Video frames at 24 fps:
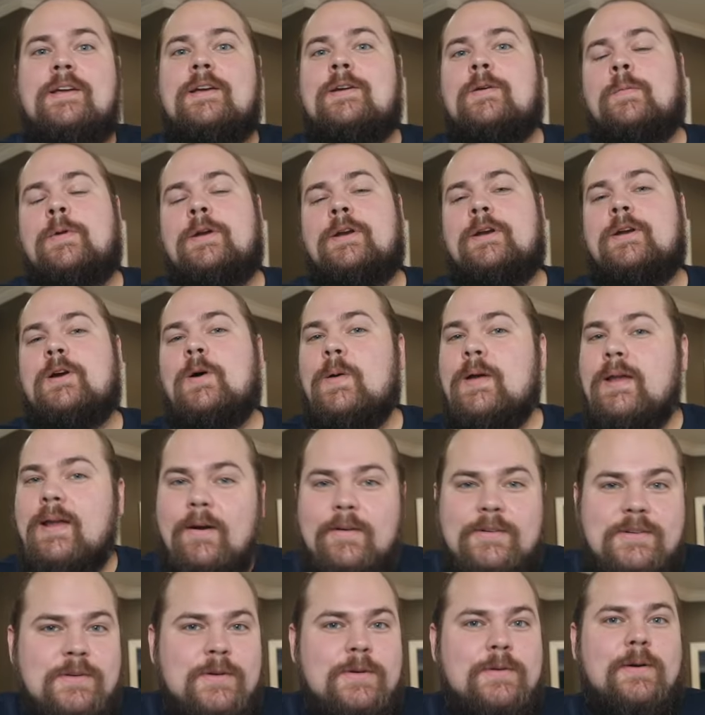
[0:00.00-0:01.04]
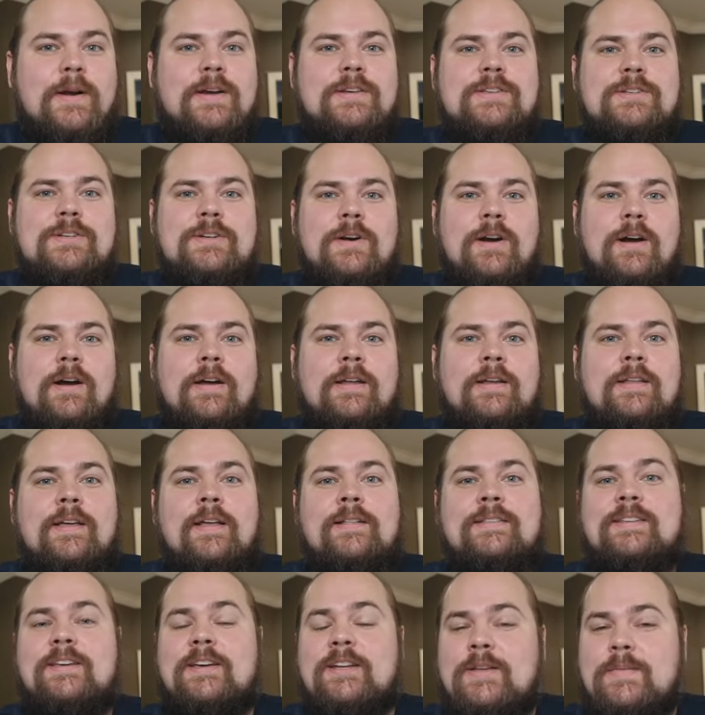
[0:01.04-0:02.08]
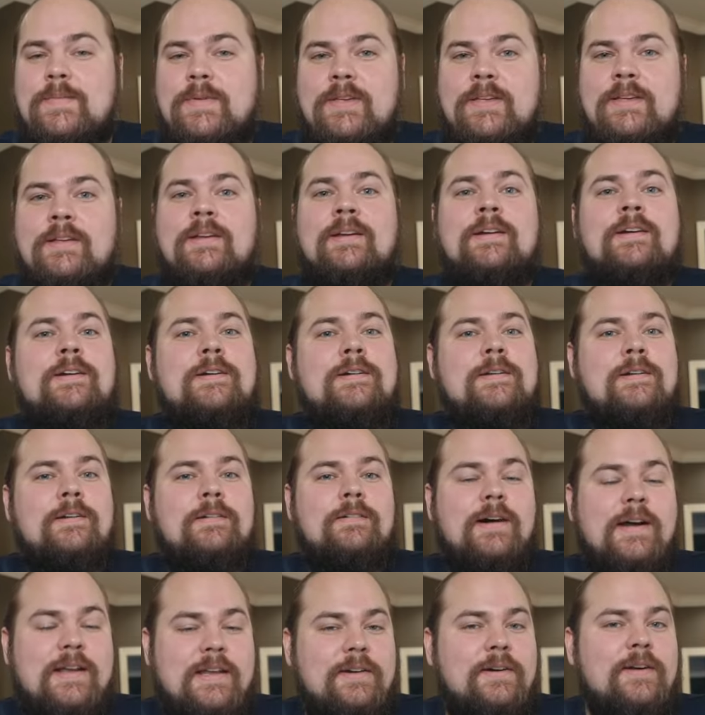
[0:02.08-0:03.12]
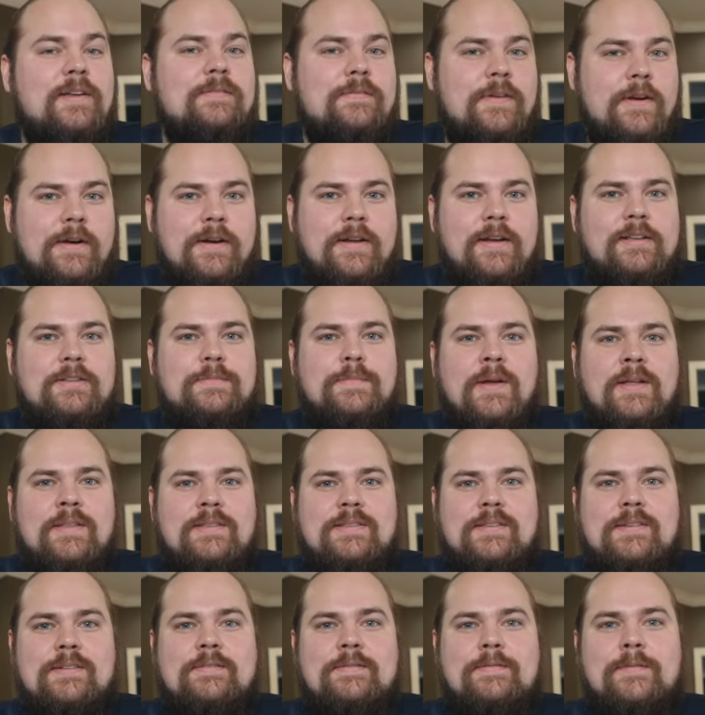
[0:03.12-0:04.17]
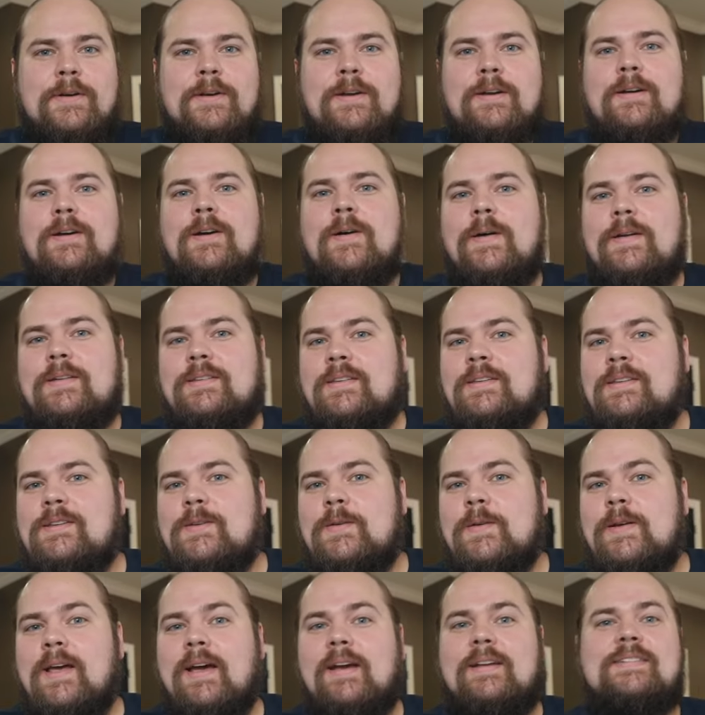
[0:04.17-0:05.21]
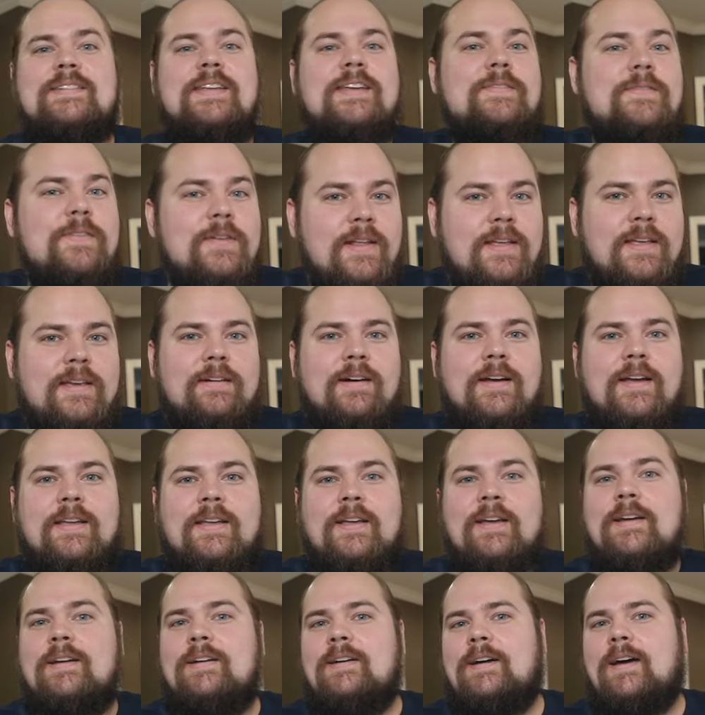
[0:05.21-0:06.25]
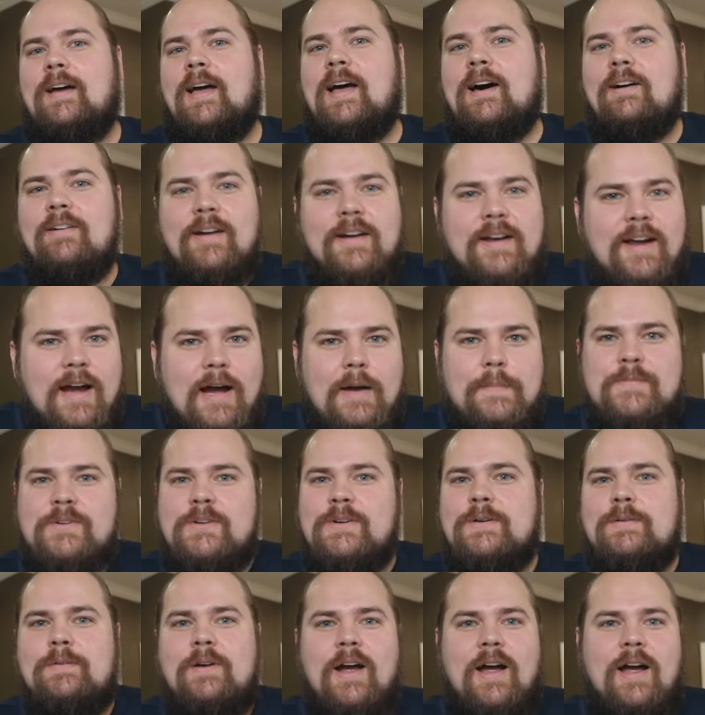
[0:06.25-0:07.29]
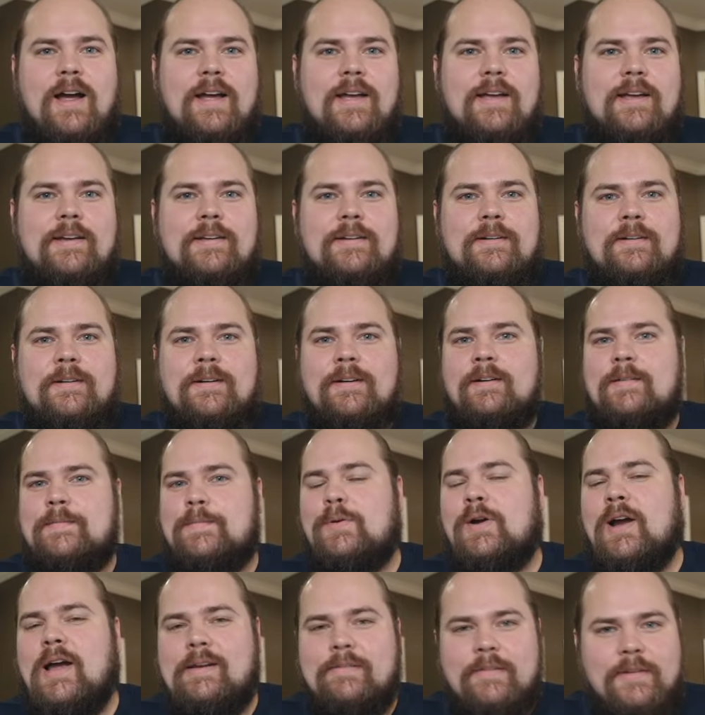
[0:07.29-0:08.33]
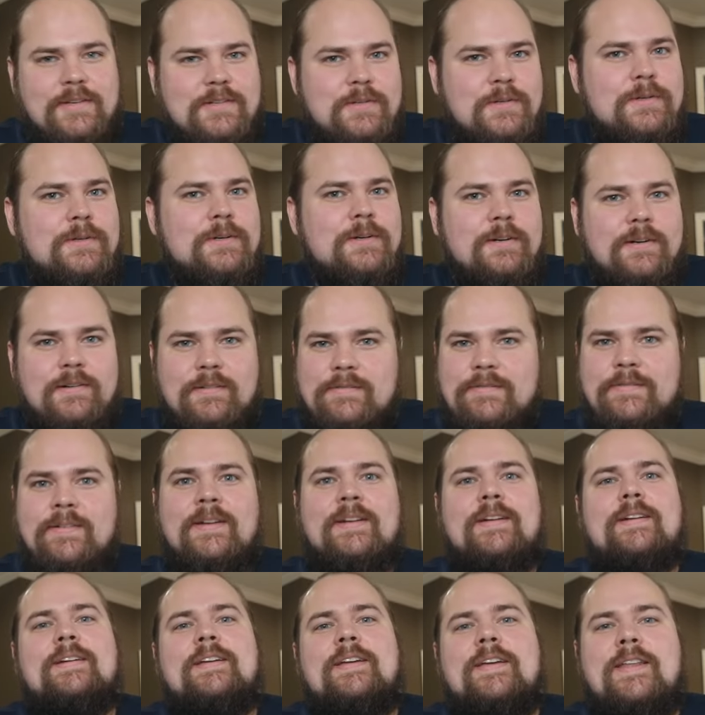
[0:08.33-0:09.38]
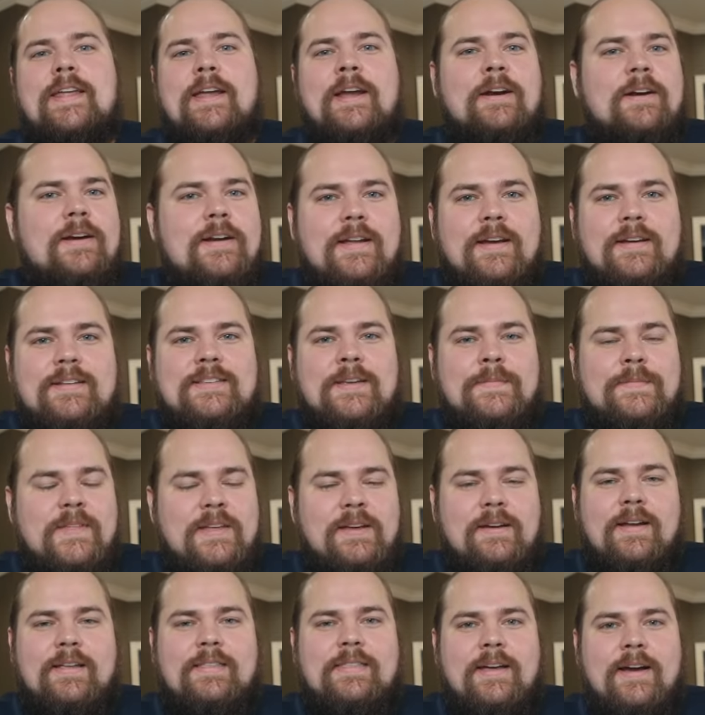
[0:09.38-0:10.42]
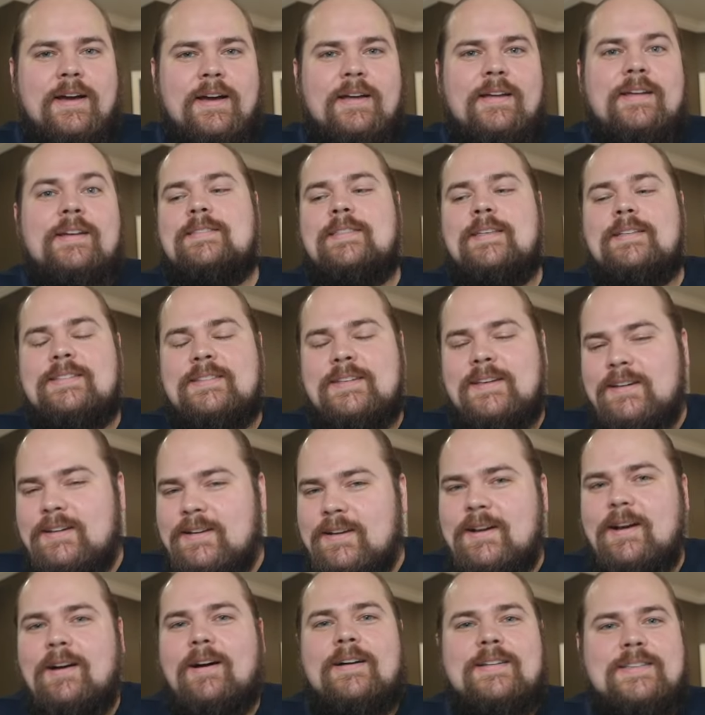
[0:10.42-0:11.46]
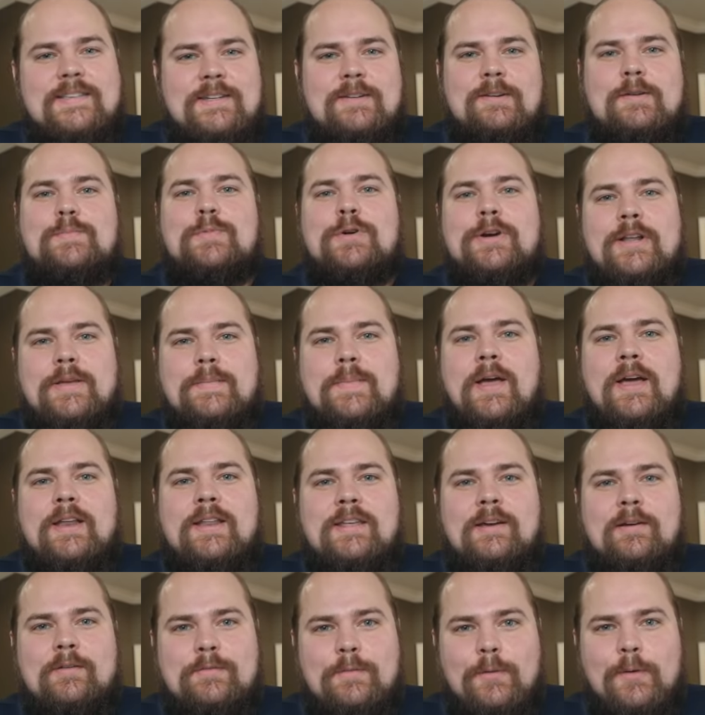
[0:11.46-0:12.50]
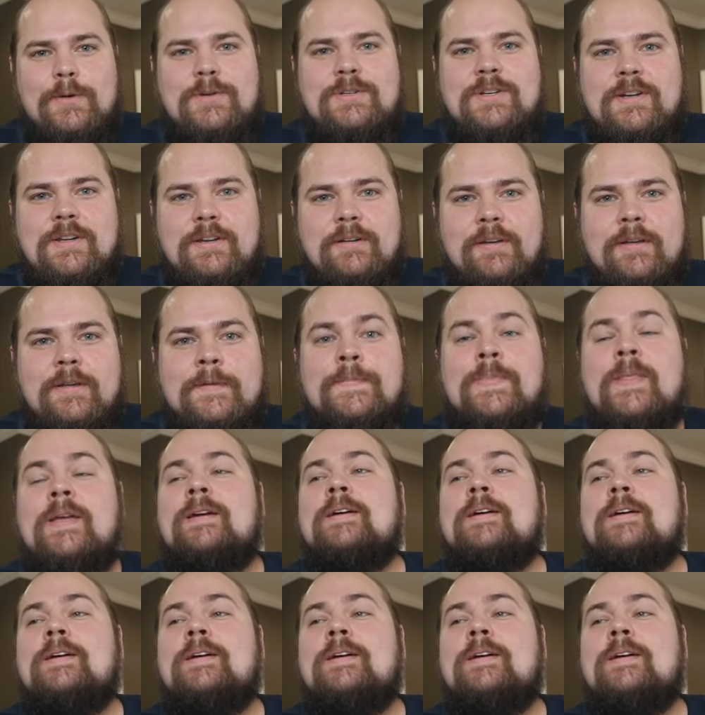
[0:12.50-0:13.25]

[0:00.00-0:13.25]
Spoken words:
When you're going out to a restaurant, it's gonna be likely very expensive. When you're going to do an activity like a helicopter ride or a private tour of an area, something like that, that's gonna cost you a pretty penny, unfortunately.